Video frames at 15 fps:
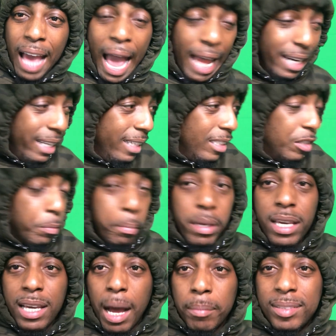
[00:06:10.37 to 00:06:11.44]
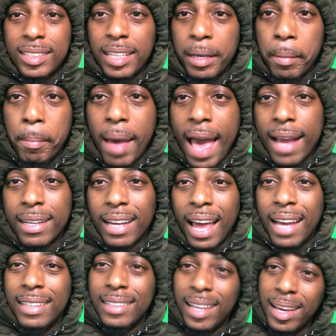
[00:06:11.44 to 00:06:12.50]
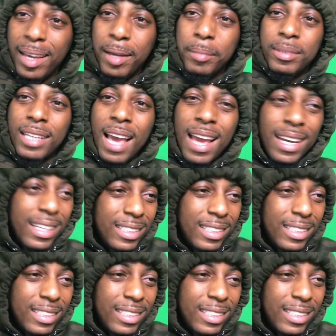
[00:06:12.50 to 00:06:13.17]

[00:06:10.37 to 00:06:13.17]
At least me, I'm sitting back like, damn, Jack,